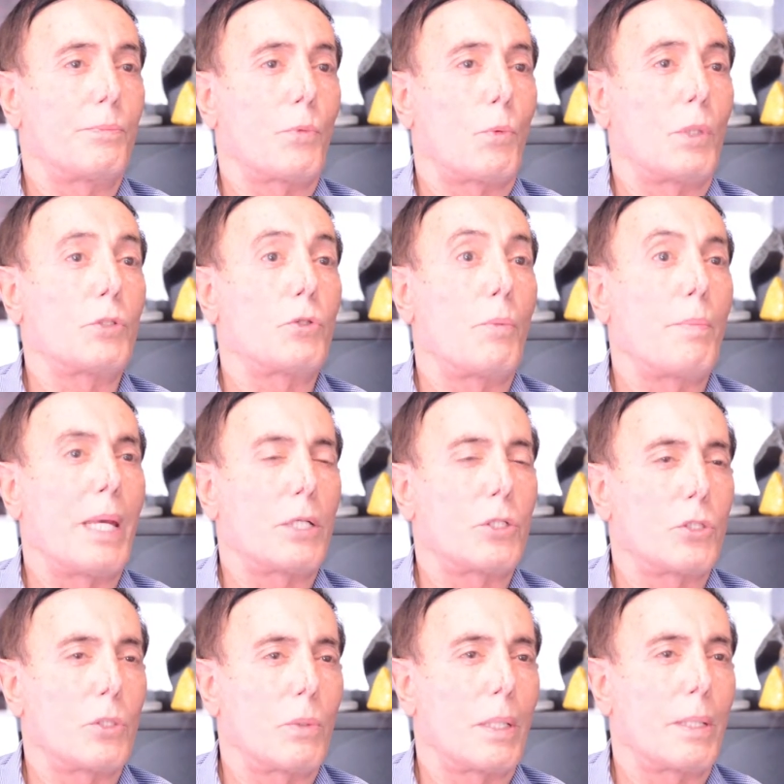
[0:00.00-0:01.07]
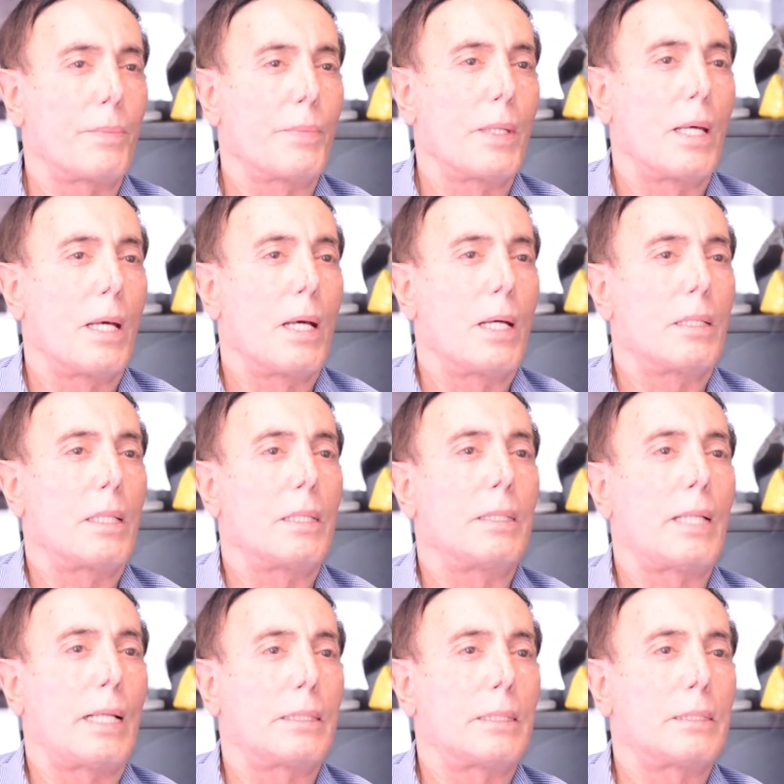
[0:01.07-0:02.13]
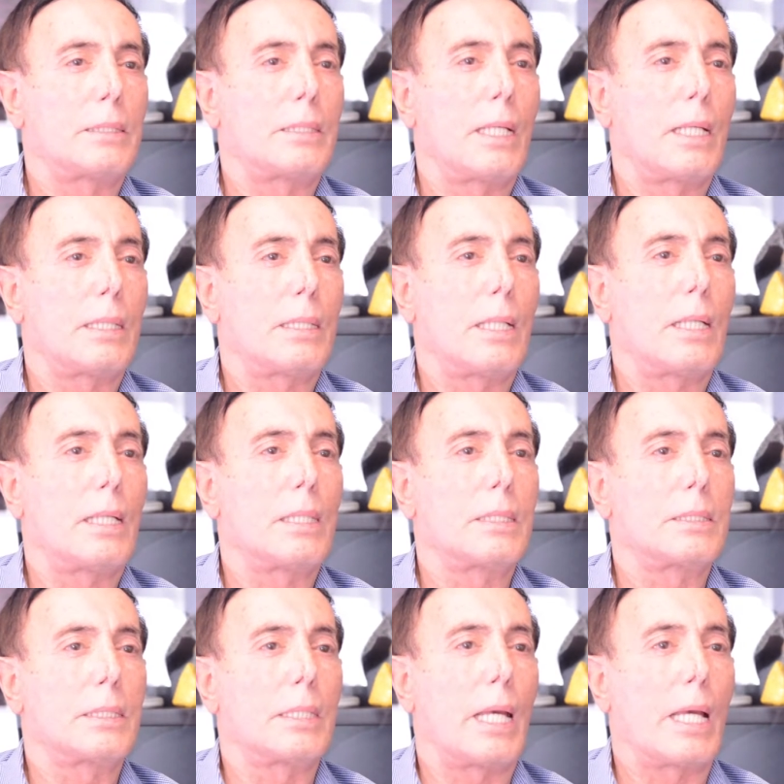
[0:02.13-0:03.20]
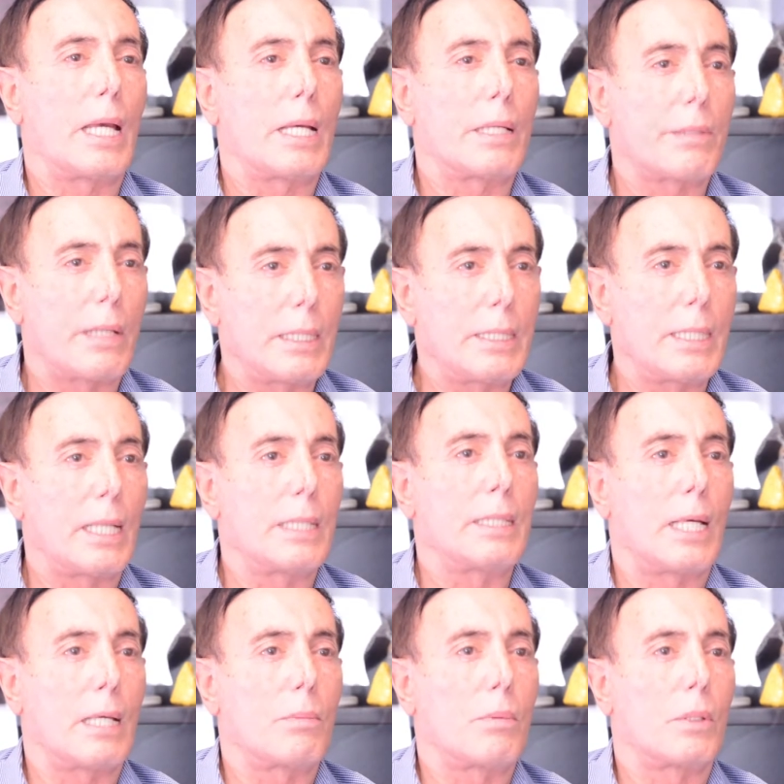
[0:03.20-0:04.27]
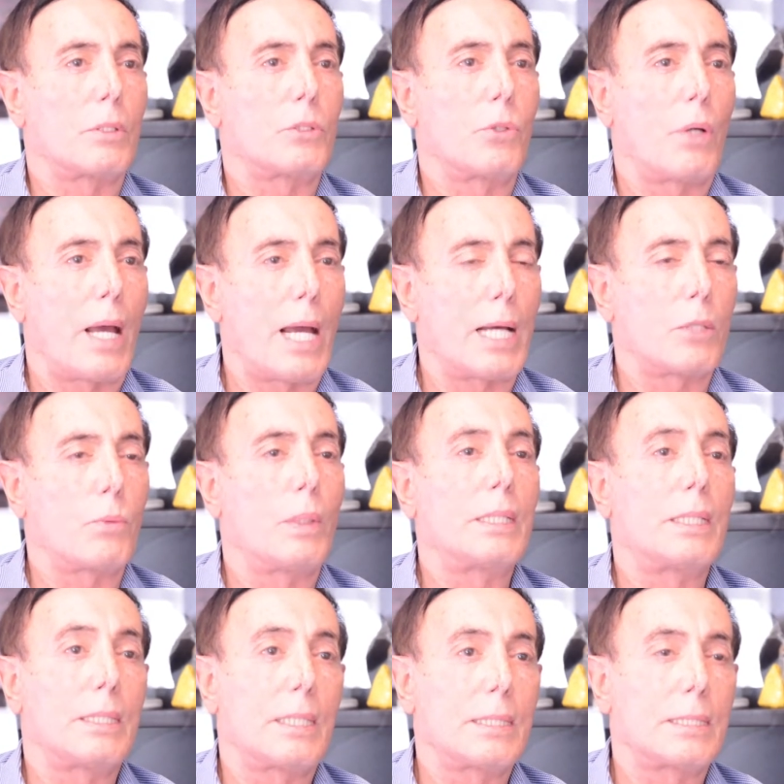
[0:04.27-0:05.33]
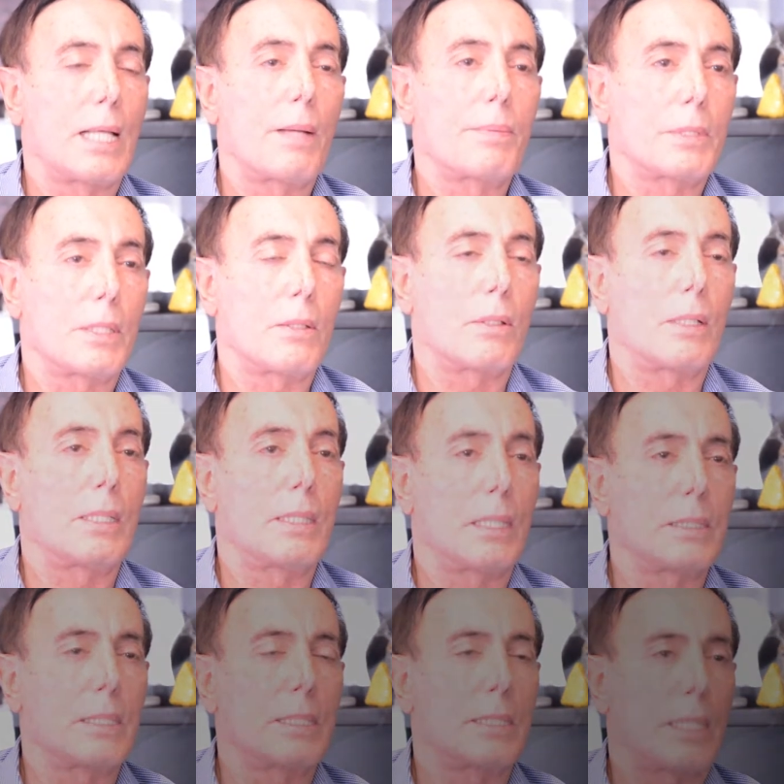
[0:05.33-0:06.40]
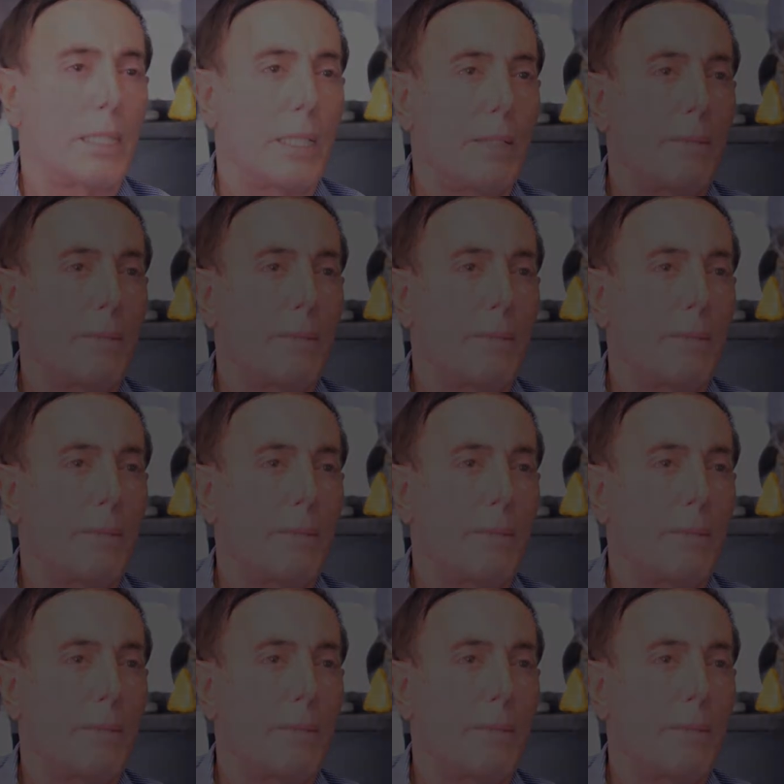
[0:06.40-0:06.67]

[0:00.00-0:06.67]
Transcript: want to make sure the United States is ready and able to act when it is absolutely necessary.